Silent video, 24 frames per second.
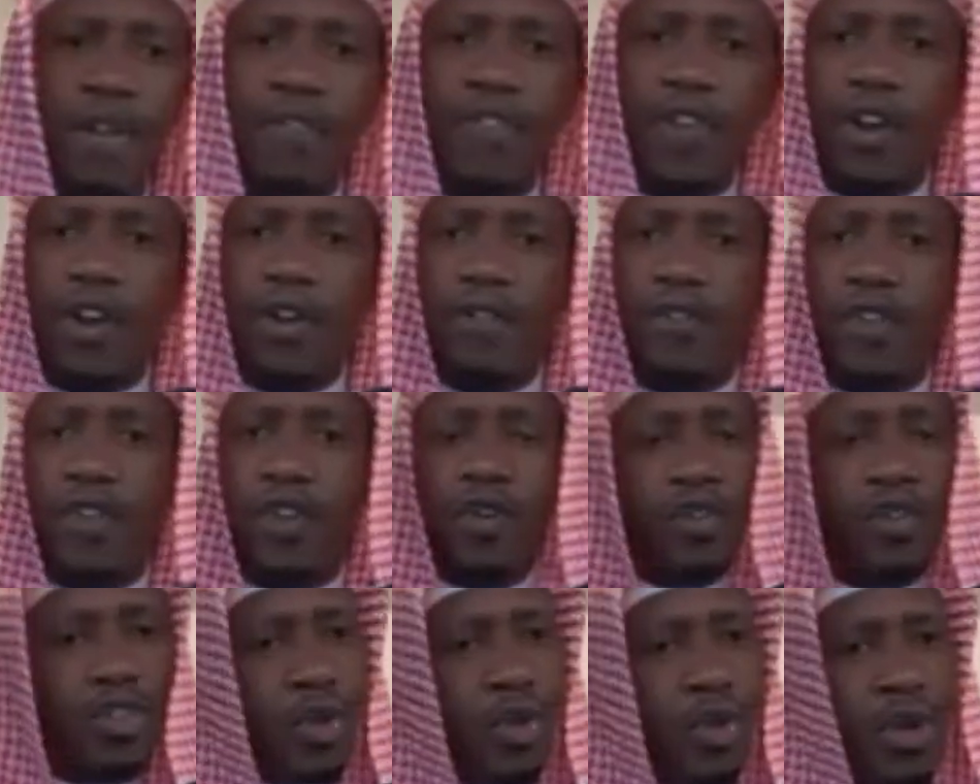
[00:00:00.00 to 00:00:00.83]
front of
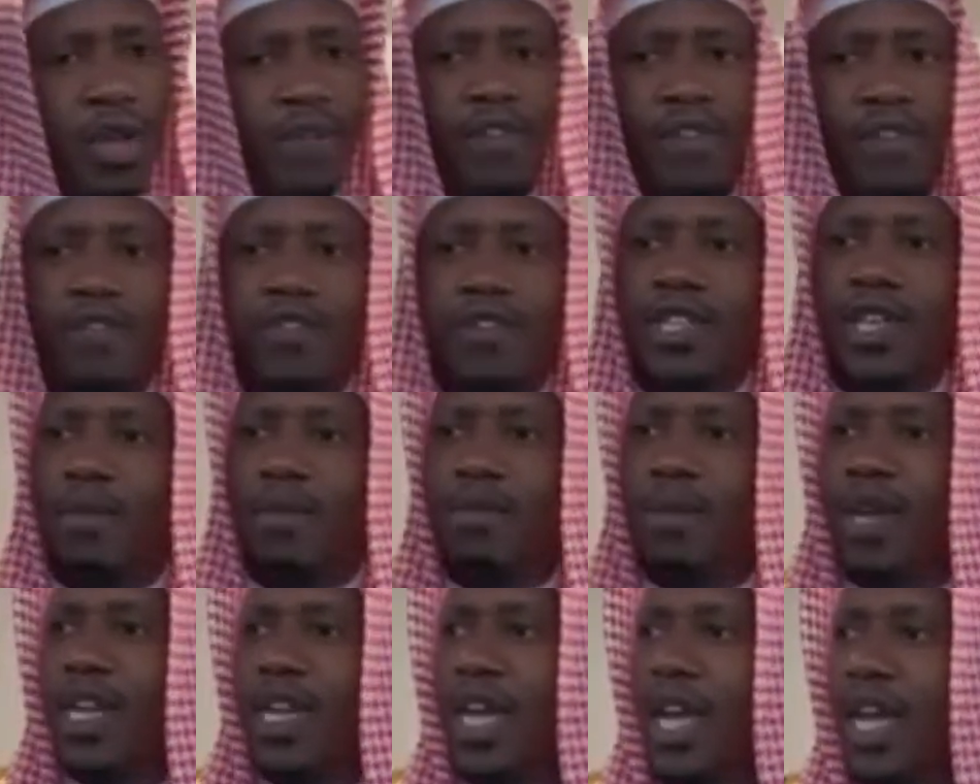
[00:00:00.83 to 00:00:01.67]
you, don't leave it for
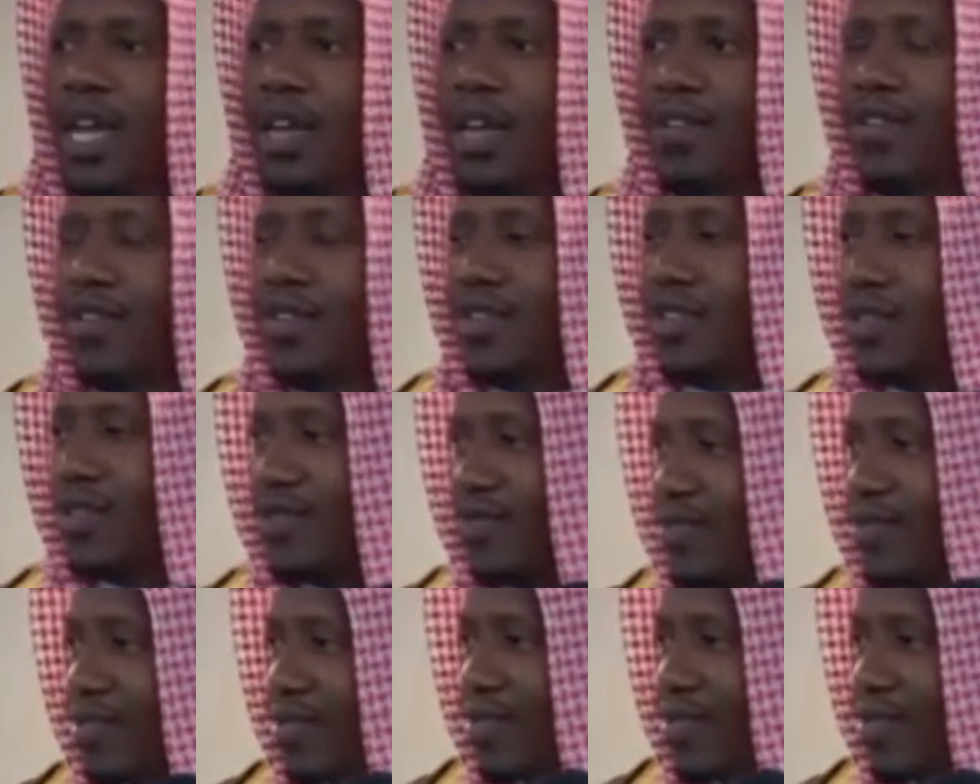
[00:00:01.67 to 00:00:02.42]
somebody else.